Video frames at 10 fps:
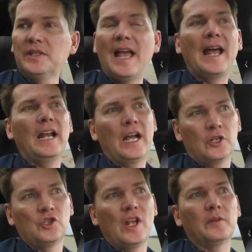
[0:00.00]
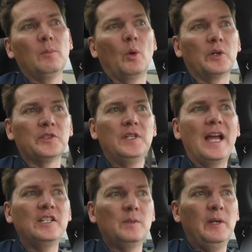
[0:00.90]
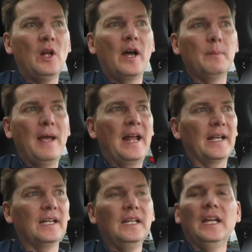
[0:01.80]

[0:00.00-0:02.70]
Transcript: Cadillac or General Motors 9-speed automatic.